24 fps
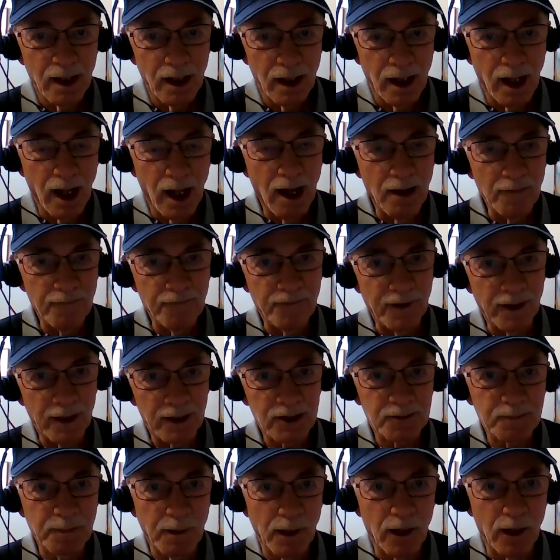I've
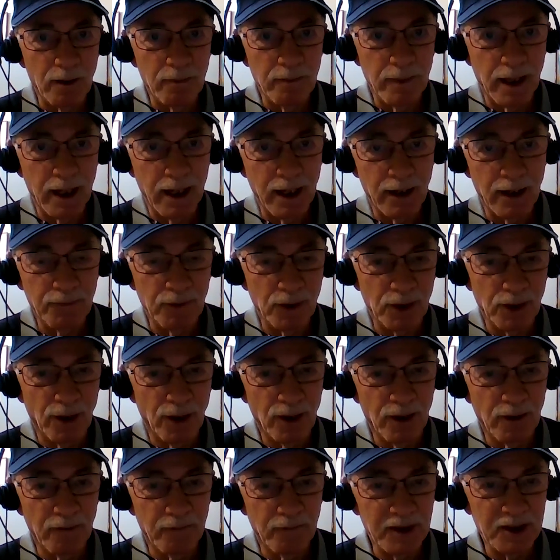experimented with
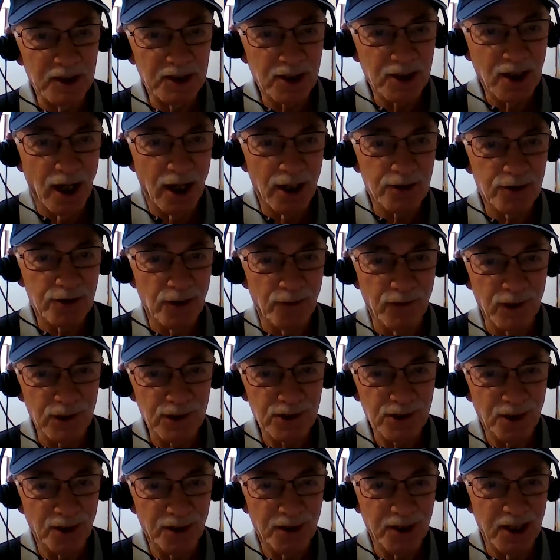all of these
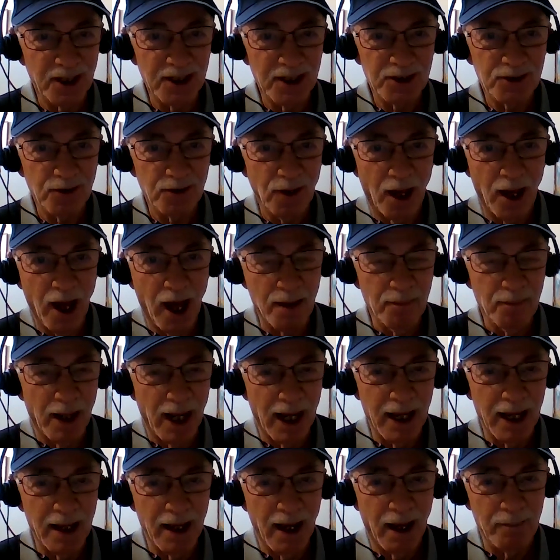controversial things on
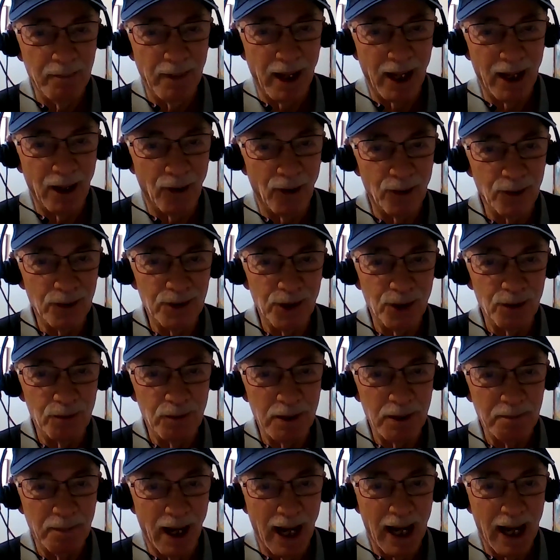my own
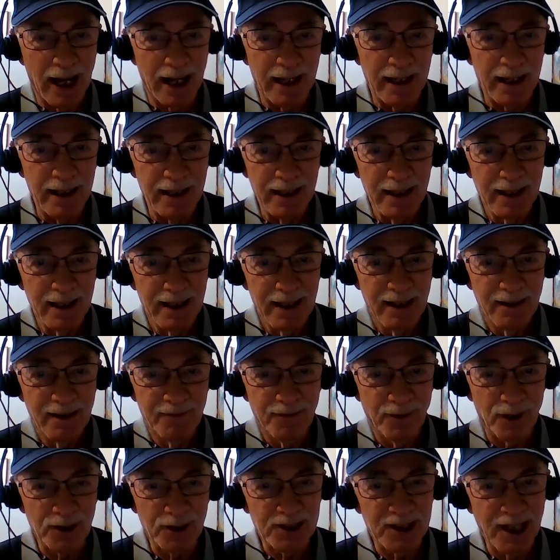human body.
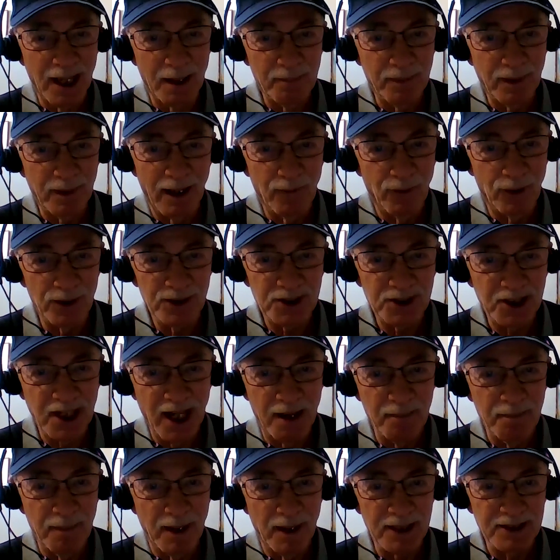For example, I once
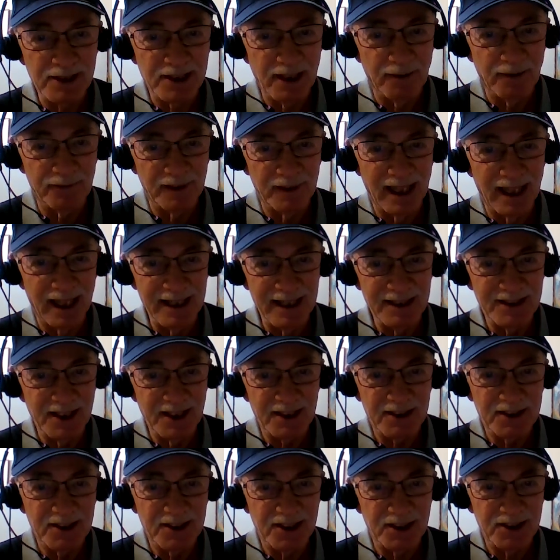gave myself
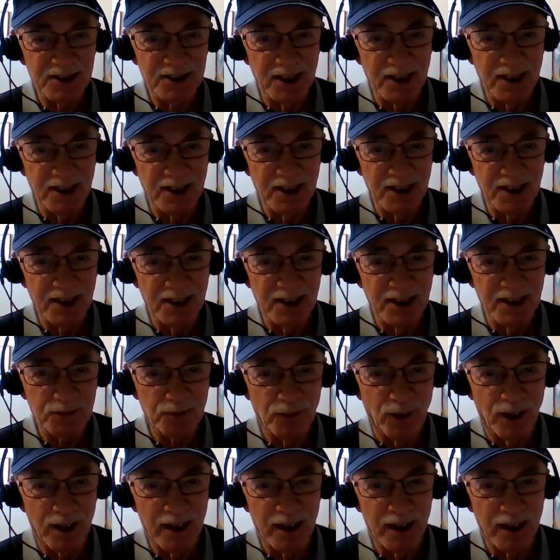Lasix to see if I would